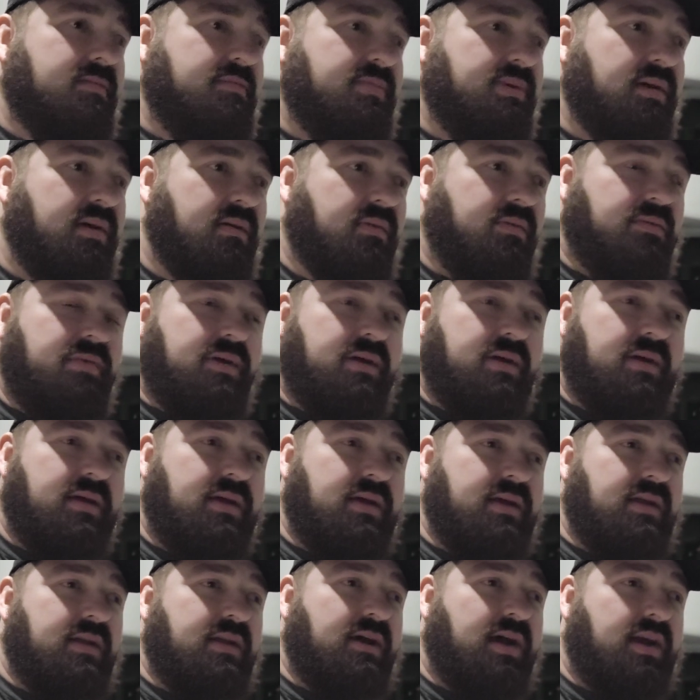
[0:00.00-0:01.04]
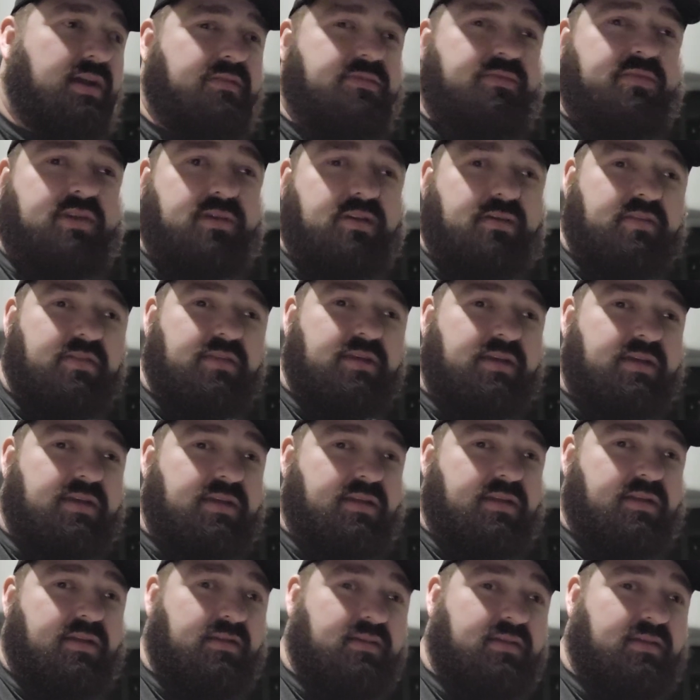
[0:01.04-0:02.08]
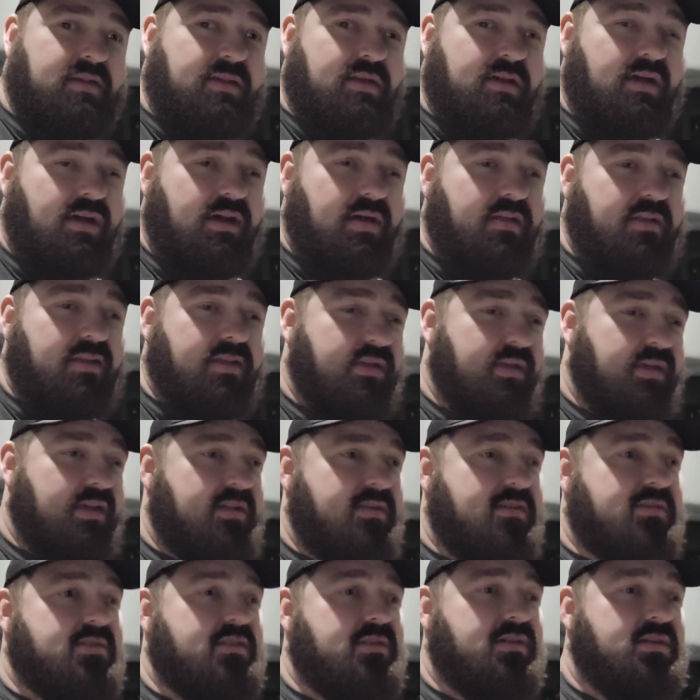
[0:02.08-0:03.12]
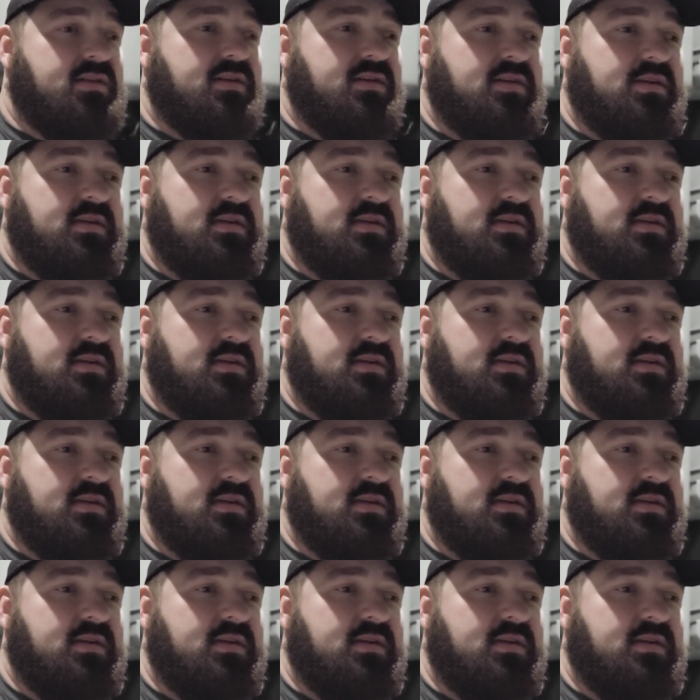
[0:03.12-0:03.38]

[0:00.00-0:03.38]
but when I feel that uh, the kids are,